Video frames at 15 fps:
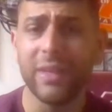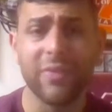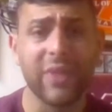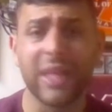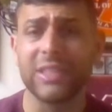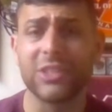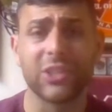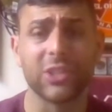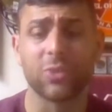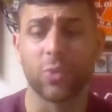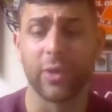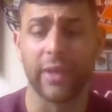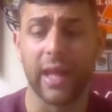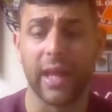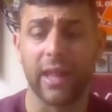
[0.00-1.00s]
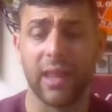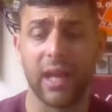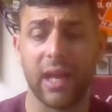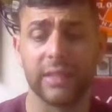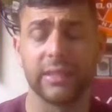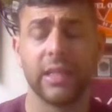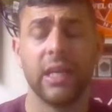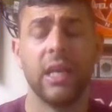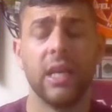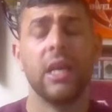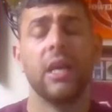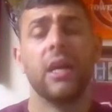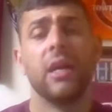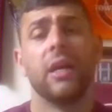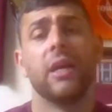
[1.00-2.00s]
that's just where that lies.
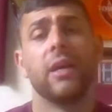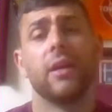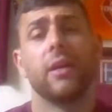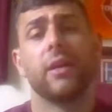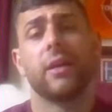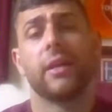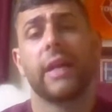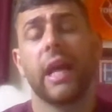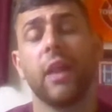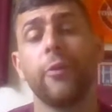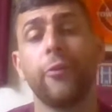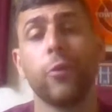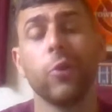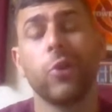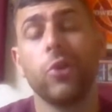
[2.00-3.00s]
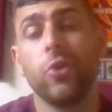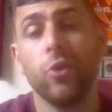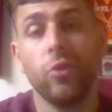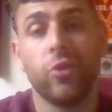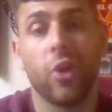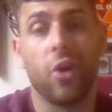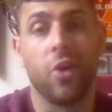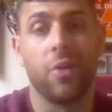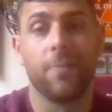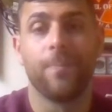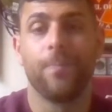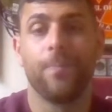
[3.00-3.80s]
California, Utah.